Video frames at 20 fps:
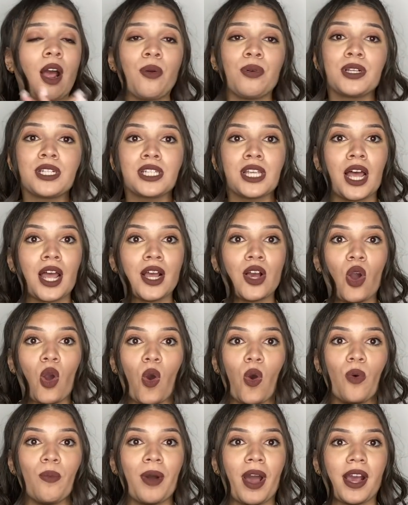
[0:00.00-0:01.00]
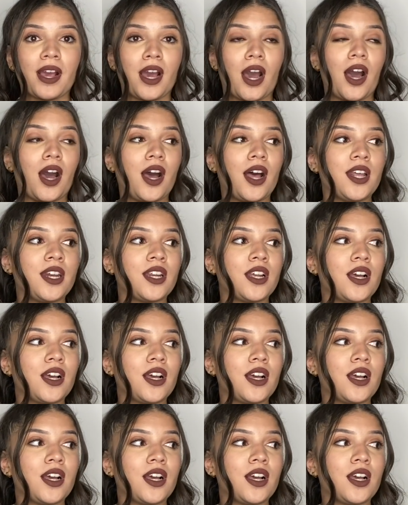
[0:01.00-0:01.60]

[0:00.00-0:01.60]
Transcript: was like, oh my God.